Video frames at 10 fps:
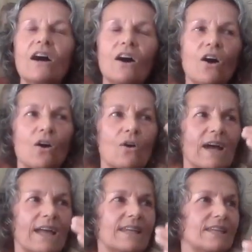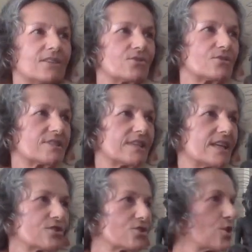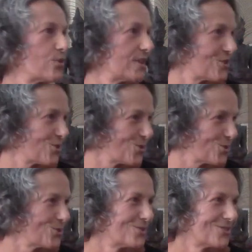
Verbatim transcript: oh, I need to say sorry to.